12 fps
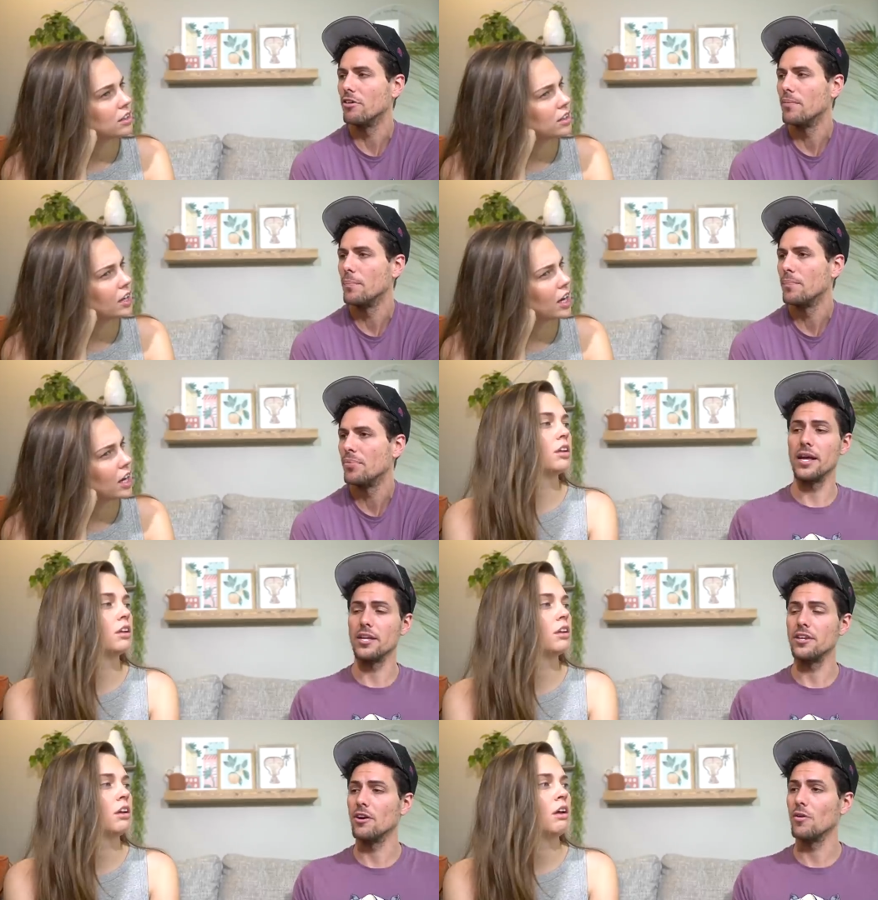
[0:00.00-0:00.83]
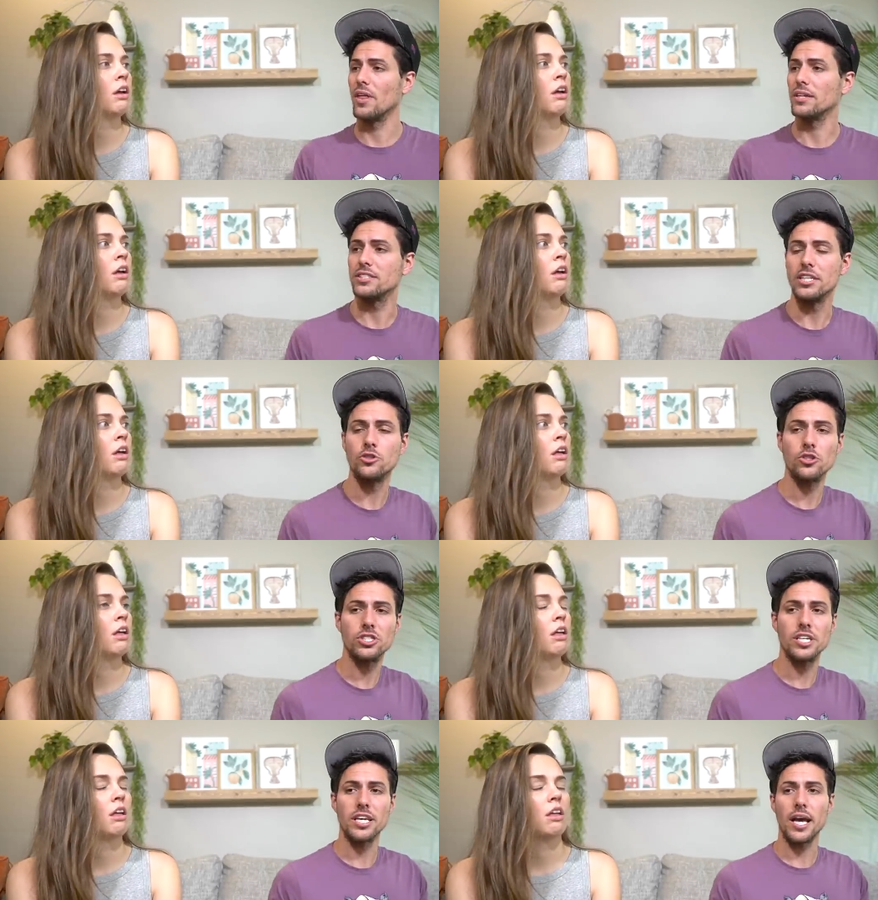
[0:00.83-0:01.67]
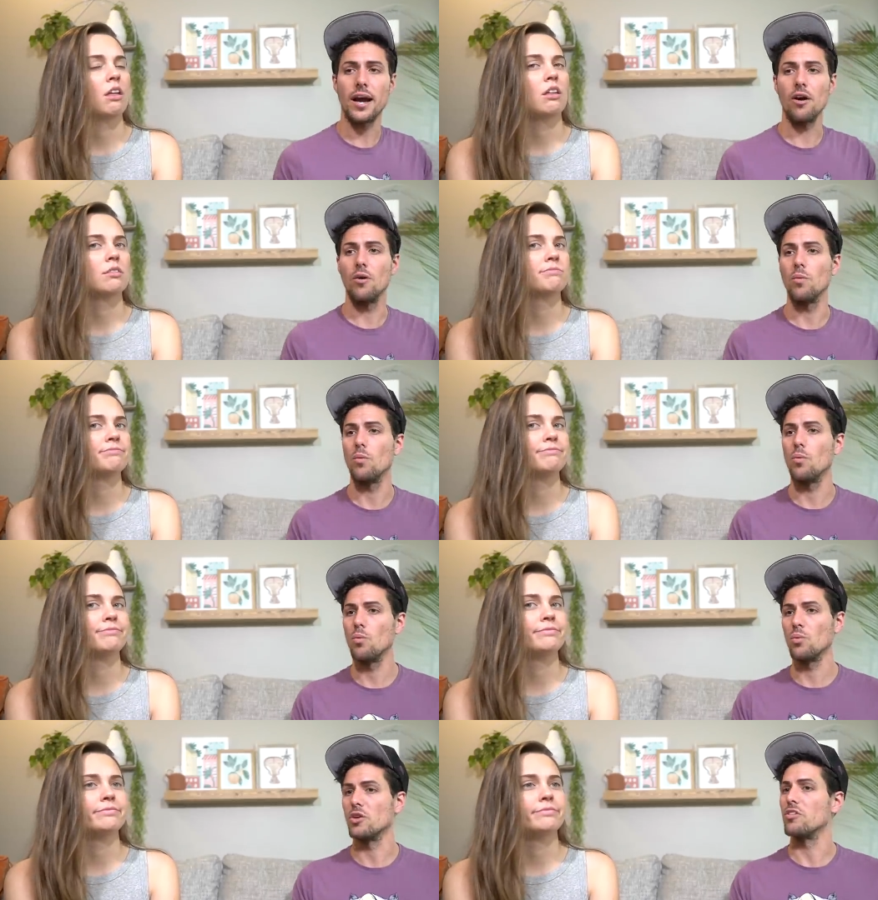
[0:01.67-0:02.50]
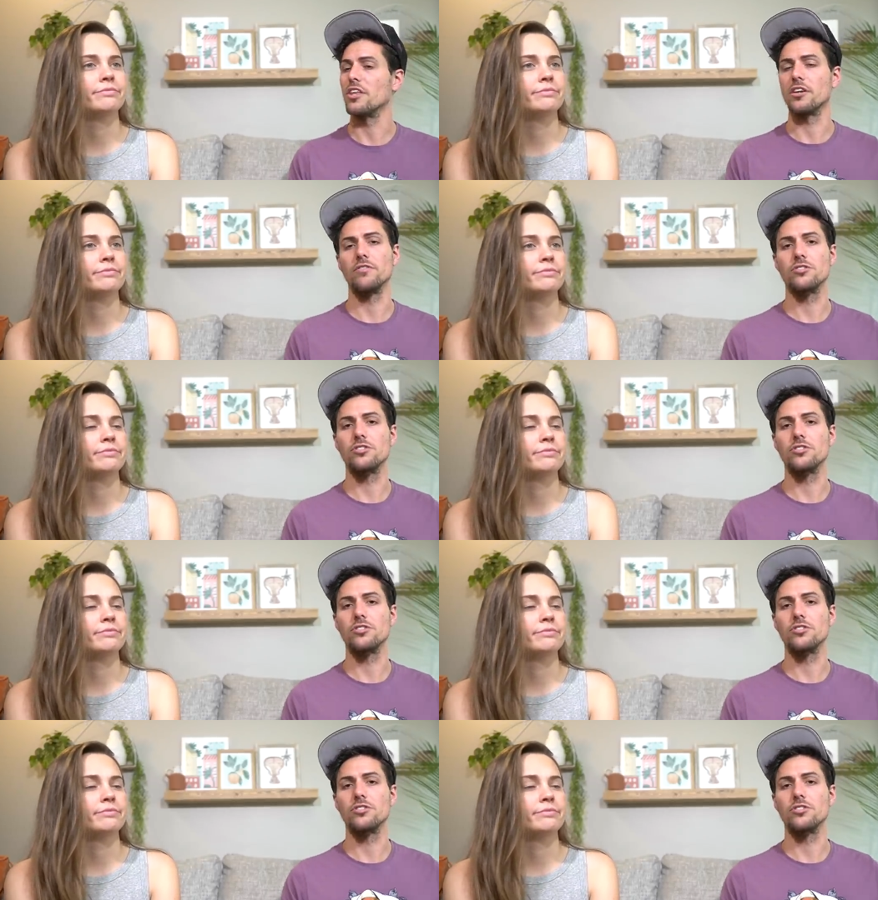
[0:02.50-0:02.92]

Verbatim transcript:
Speaker 1: Yeah. And you know that's interesting how when you think of